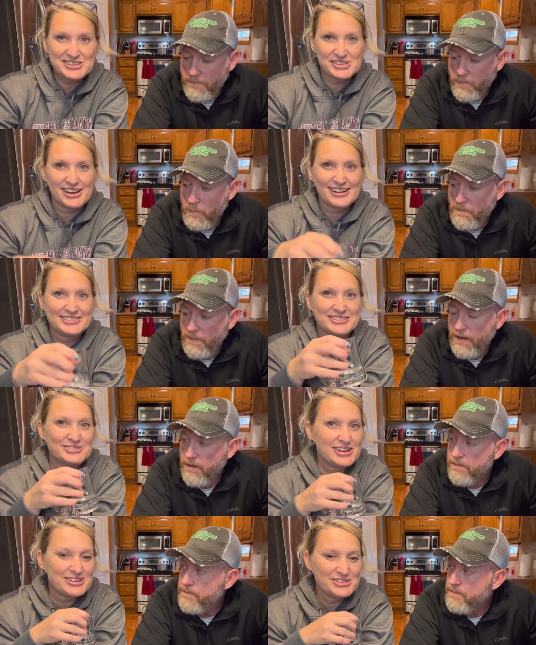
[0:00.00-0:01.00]
Speaker 1: shot. So,
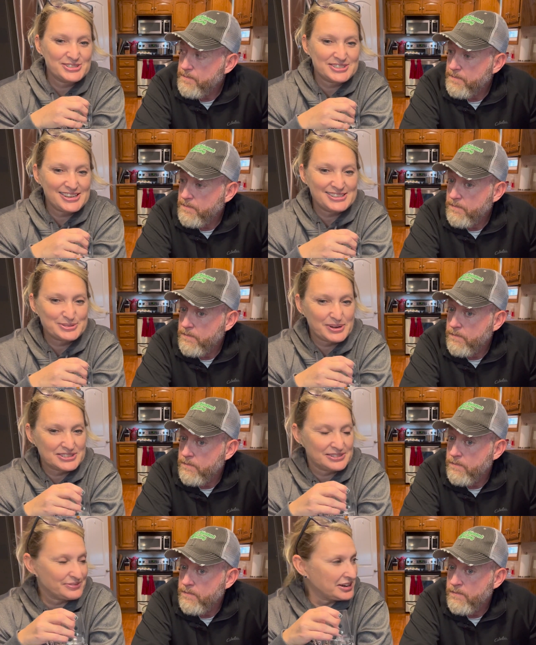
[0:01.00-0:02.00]
Doctor C's
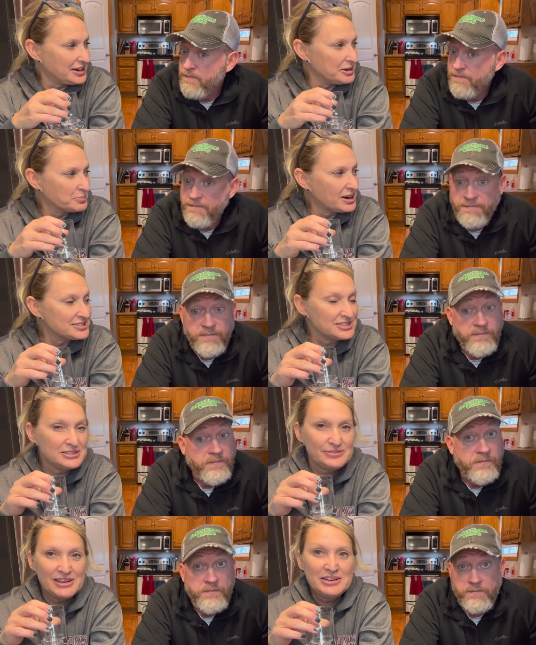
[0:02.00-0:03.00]
wasn't very impressive,
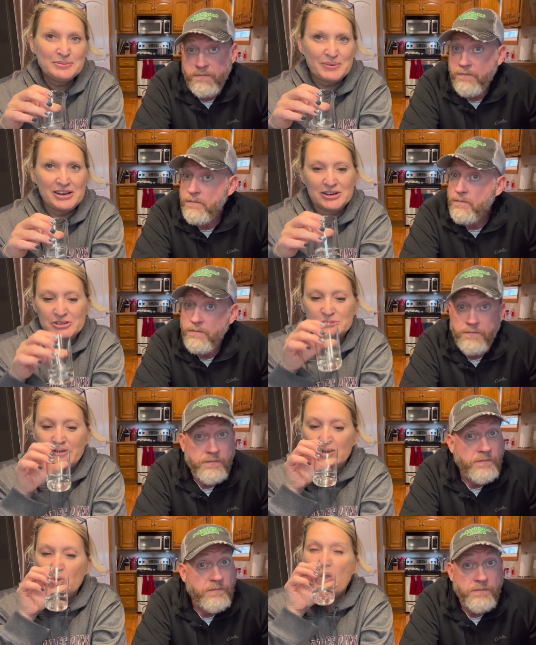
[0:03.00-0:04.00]
but here goes mine.
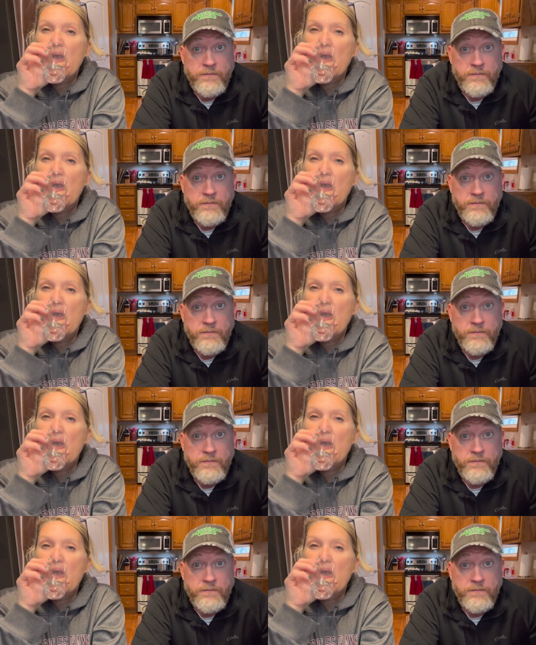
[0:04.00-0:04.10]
